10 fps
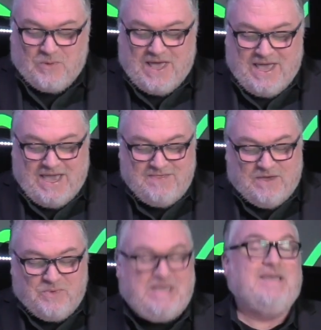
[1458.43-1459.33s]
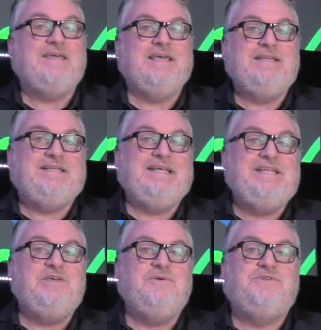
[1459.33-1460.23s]
way that we can
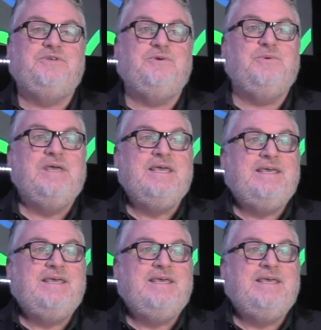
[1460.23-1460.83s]
continue to